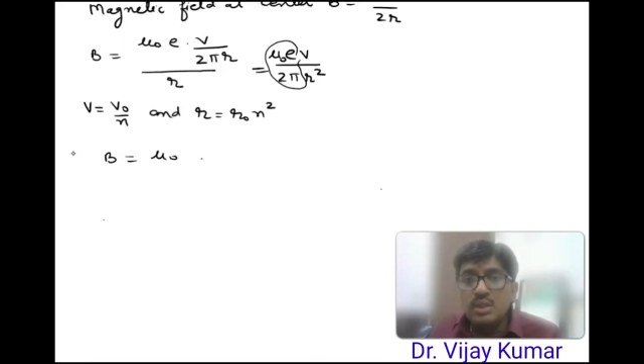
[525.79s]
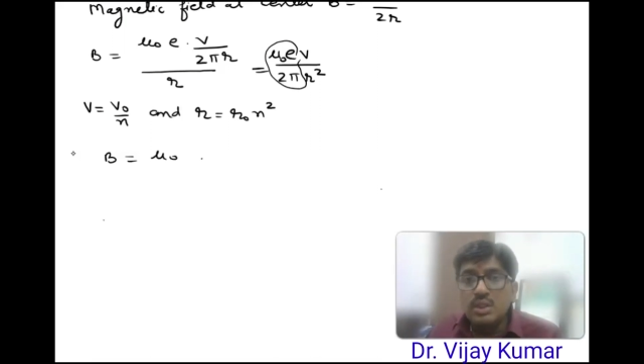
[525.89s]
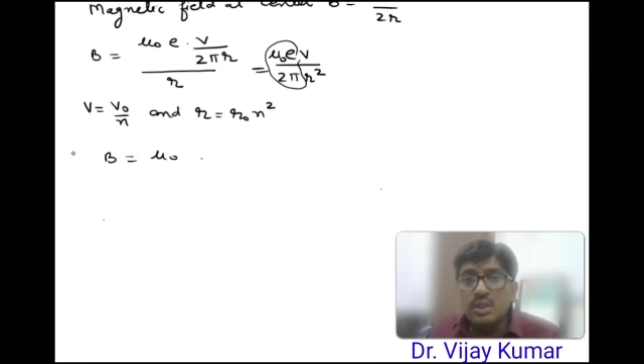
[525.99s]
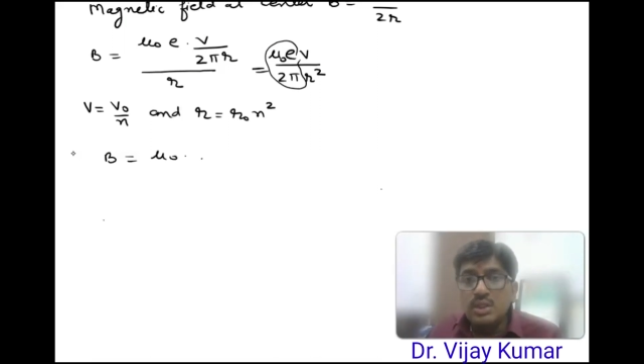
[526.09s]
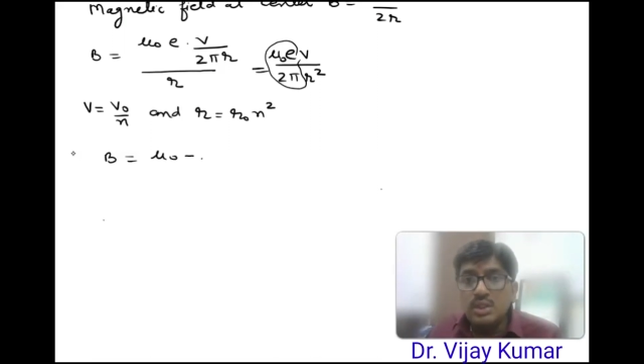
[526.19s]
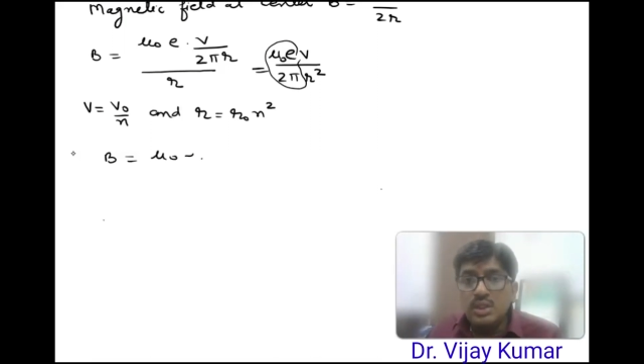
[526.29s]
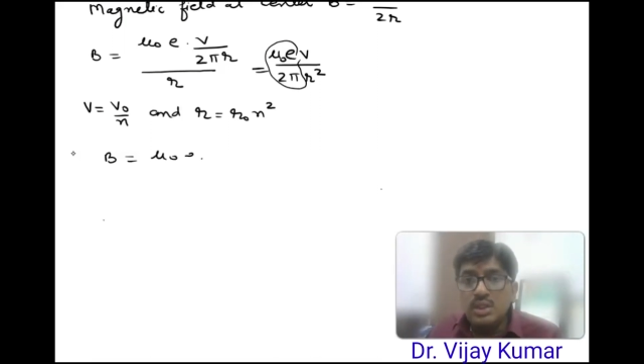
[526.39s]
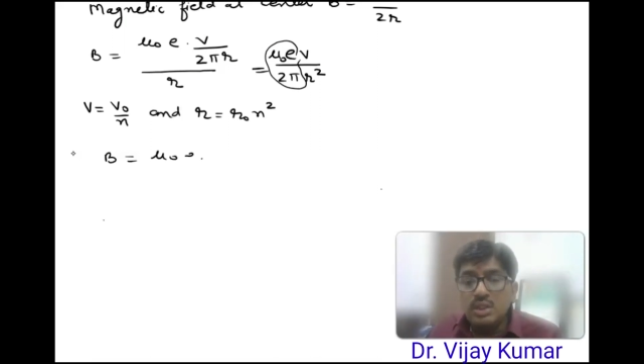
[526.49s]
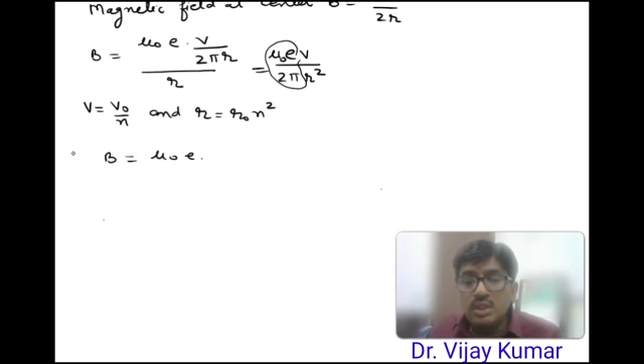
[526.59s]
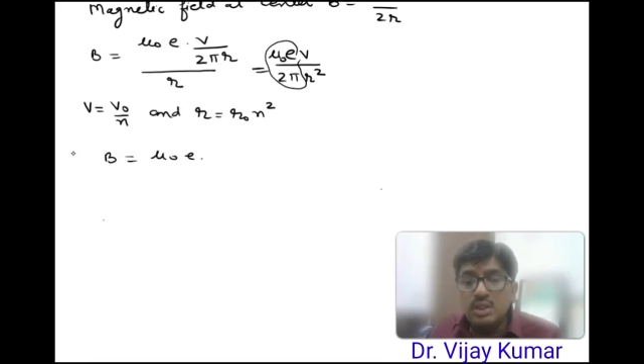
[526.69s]
E
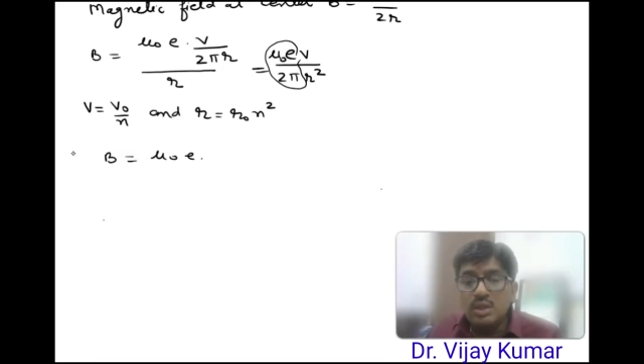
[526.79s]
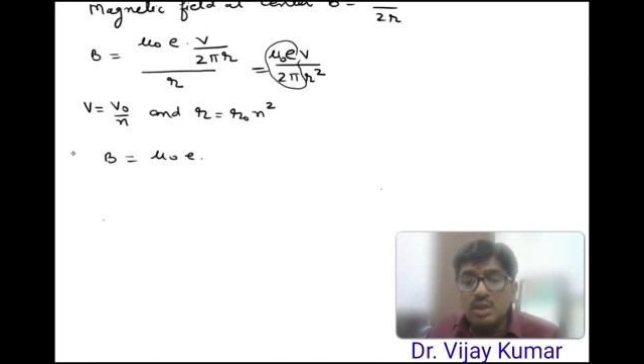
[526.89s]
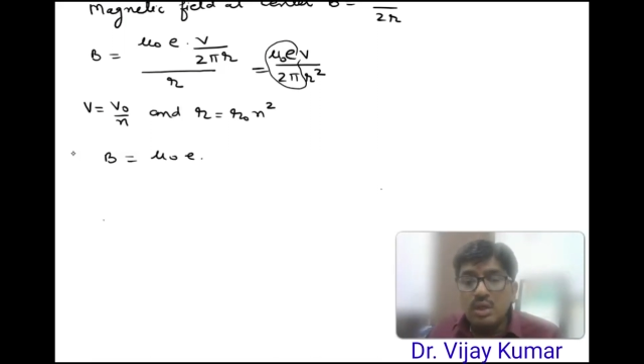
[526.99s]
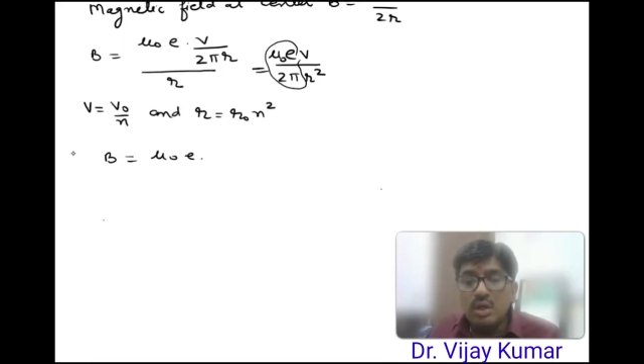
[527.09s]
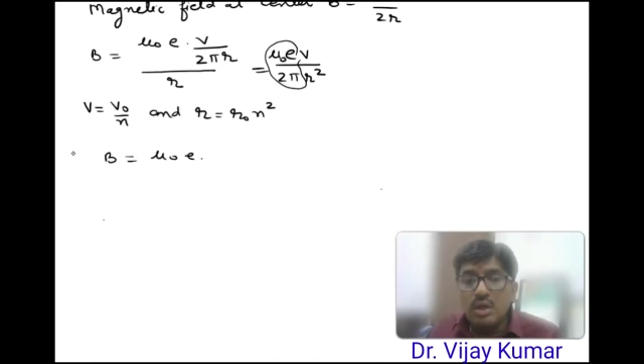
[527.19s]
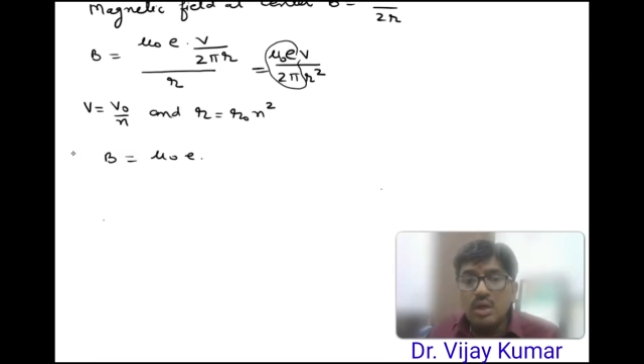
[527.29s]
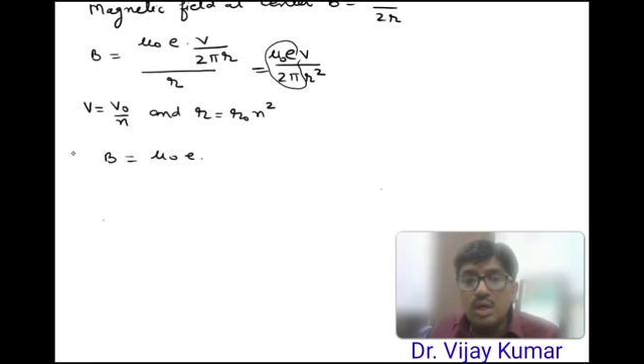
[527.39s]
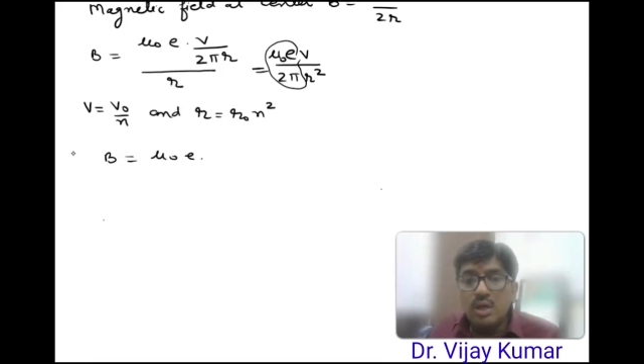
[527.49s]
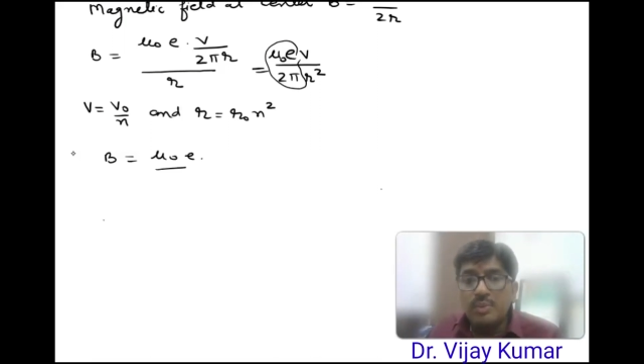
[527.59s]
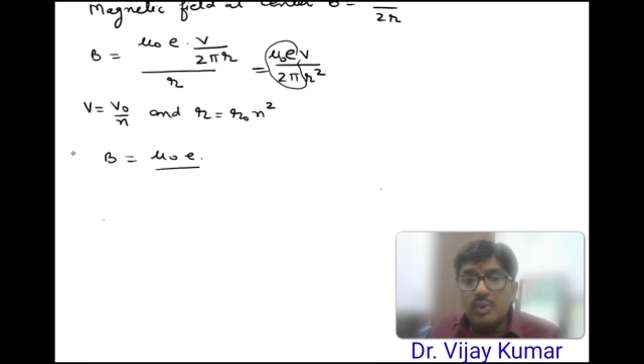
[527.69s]

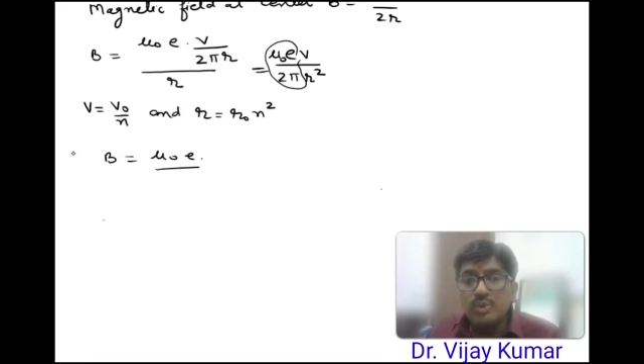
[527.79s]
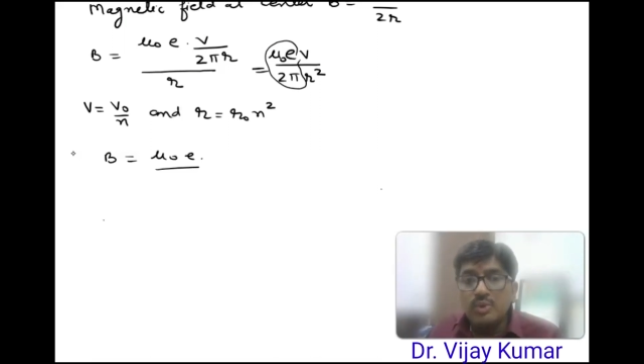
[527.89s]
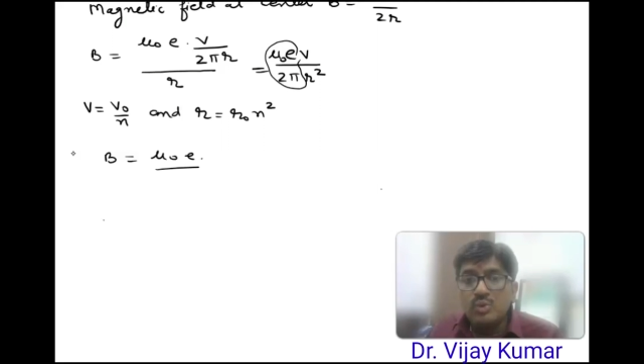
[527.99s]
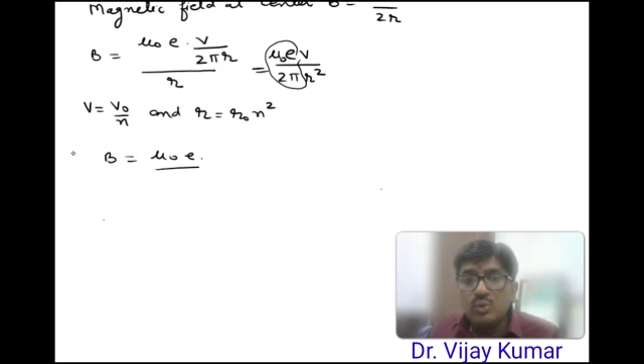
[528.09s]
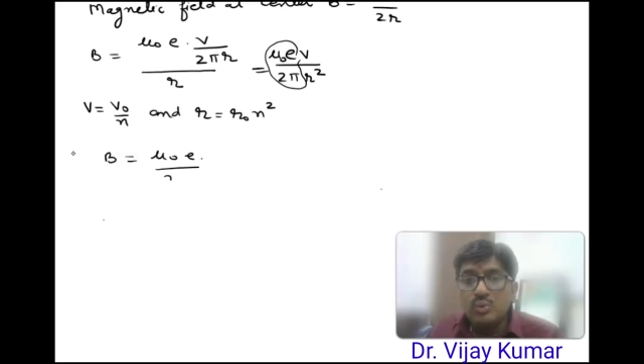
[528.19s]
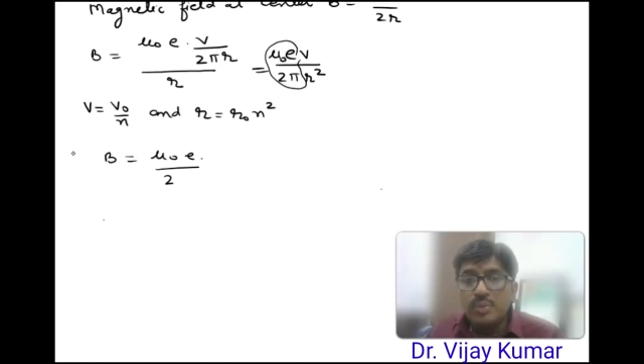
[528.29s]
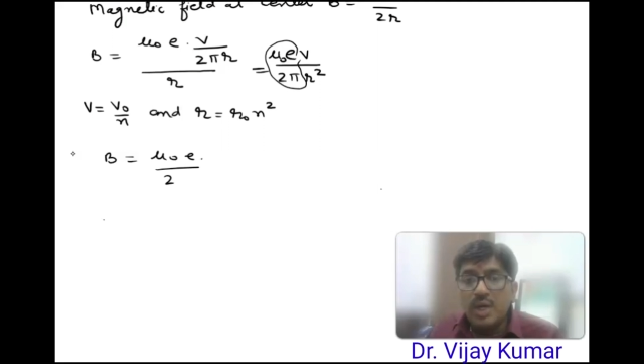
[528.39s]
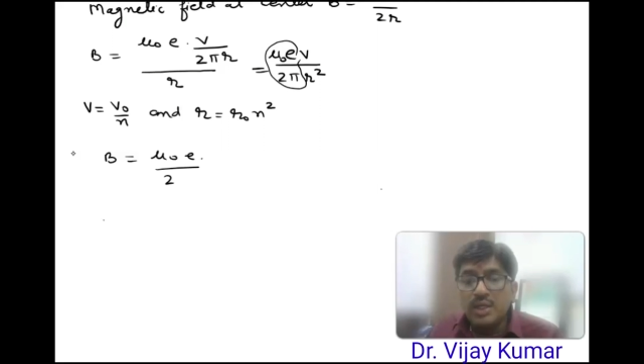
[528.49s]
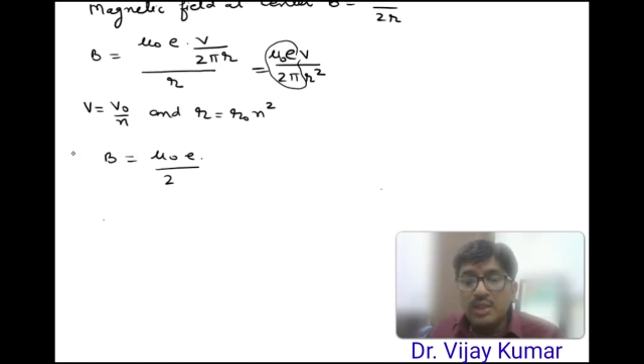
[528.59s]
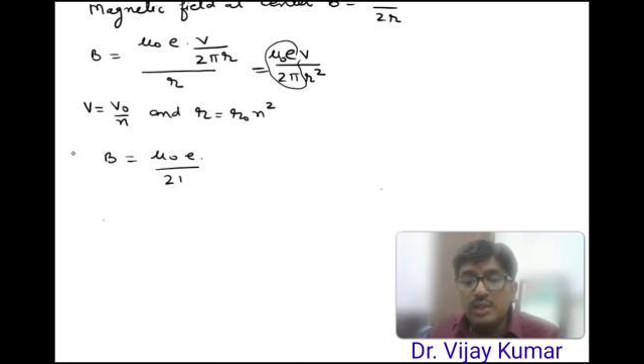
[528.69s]
upon 2
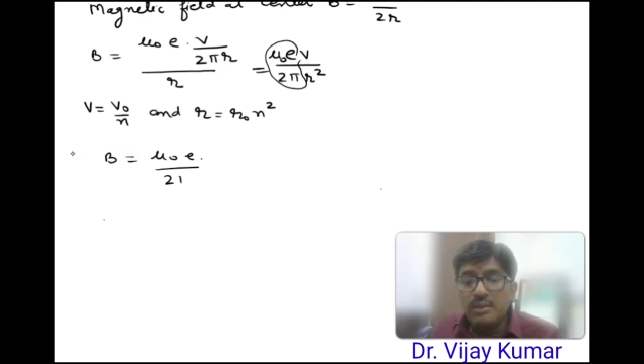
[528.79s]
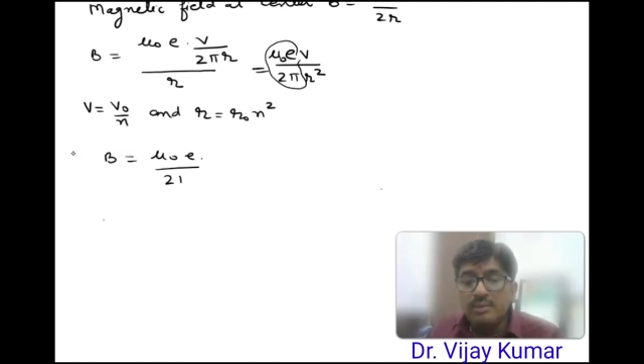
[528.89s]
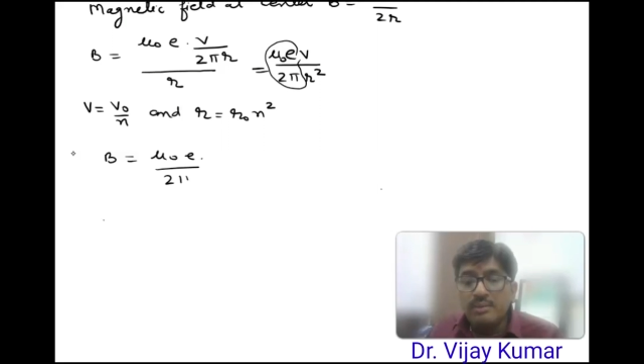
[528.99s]
pi